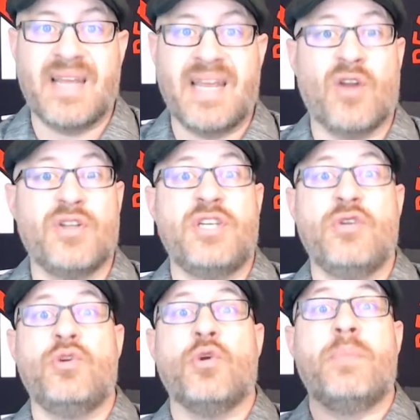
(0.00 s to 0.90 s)
I can guarantee
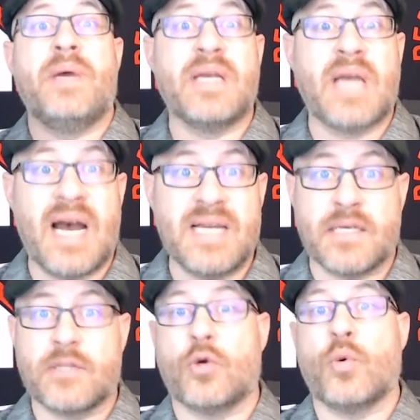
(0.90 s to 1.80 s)
you your big guys
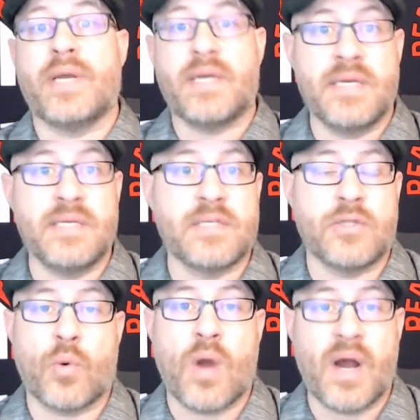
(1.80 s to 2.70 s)
like the Quickens
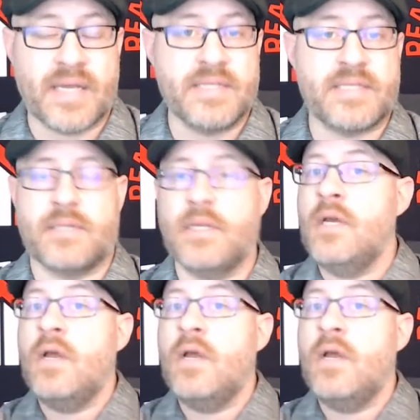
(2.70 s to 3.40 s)
and the Rockets and